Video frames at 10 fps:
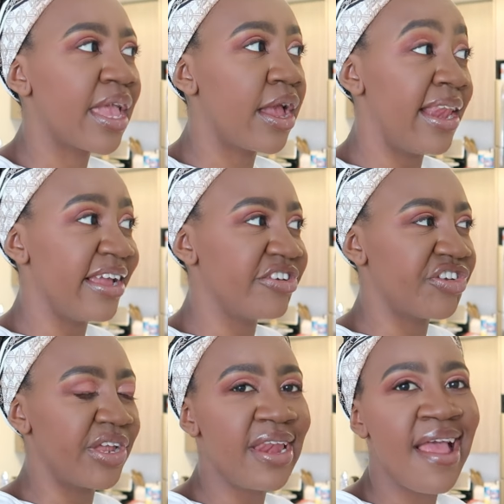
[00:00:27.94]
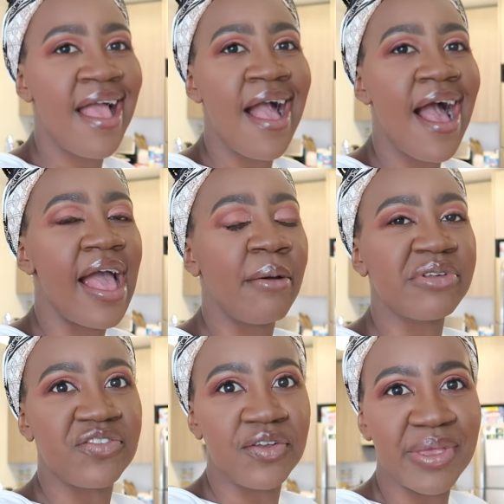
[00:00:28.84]
collection. I
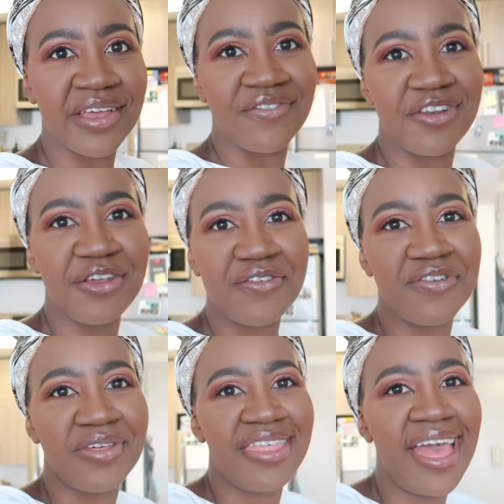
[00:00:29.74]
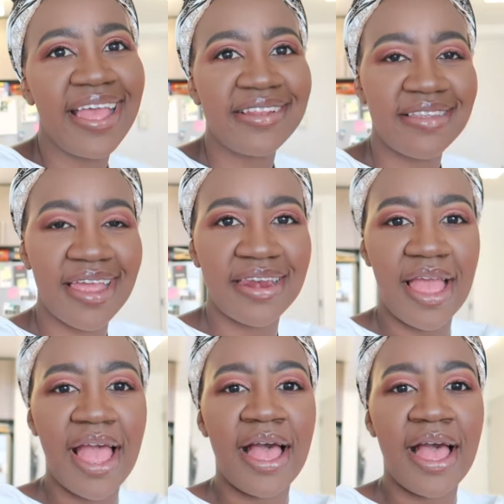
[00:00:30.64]
was filming a video for that, and